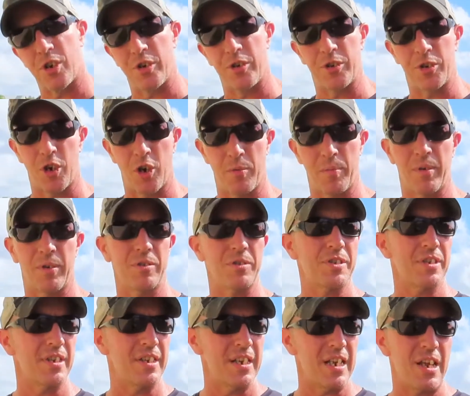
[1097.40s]
on your
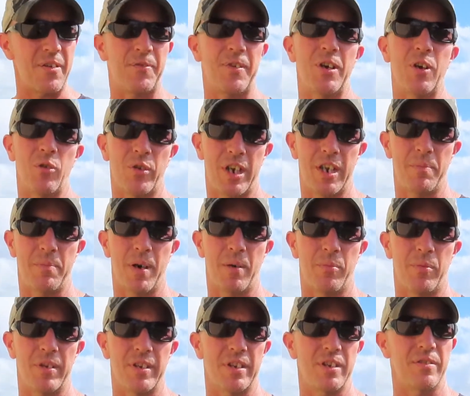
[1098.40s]
terminals if you don't keep
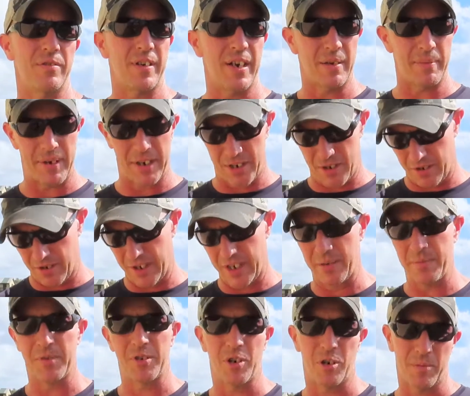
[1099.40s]
up with it. You got to make sure to
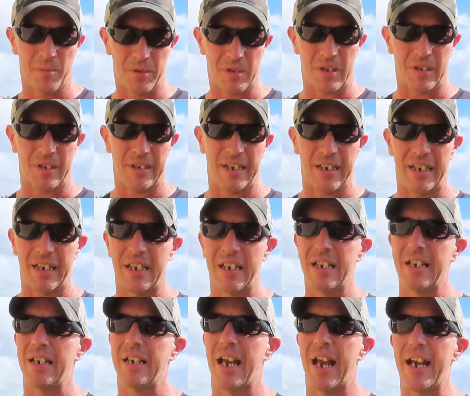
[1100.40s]
keep the terminals clean.
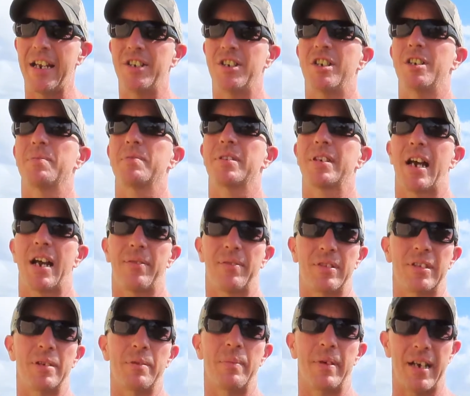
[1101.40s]
AGMs kind
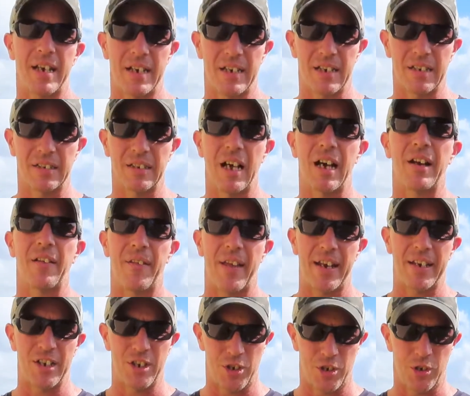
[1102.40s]
of eliminate a lot of
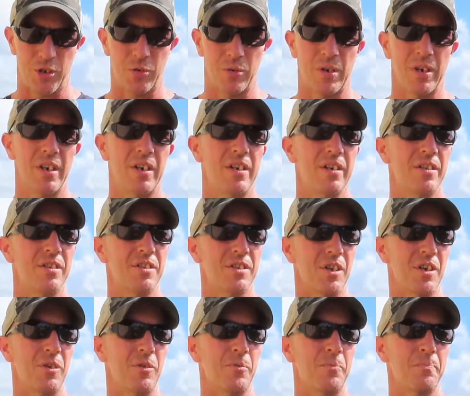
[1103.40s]
that issue.
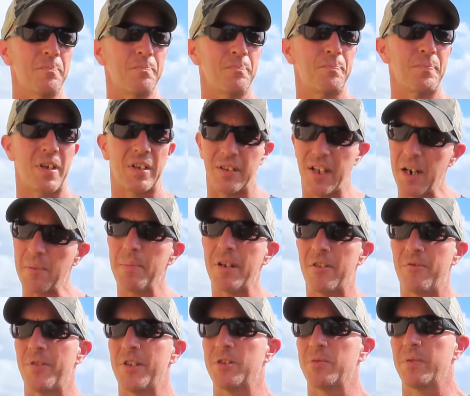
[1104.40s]
So a lot of
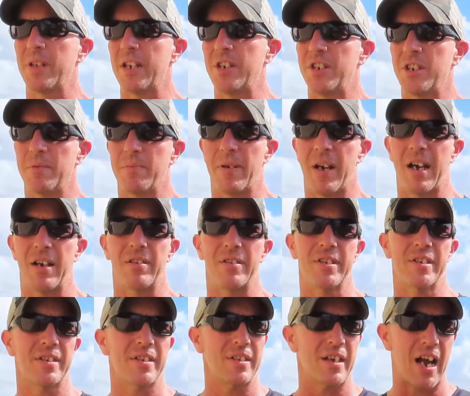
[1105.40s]
benefits with AGM
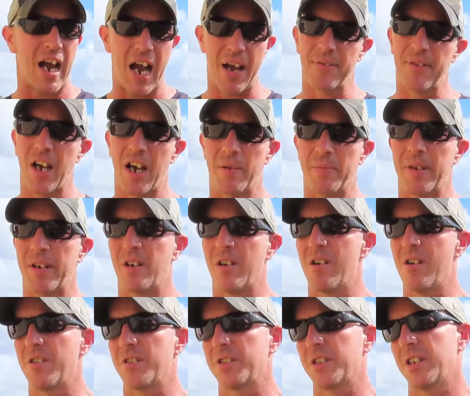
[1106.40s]
batteries. I've got them in
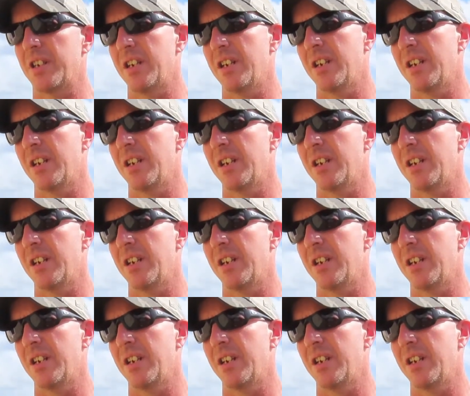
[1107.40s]
ours.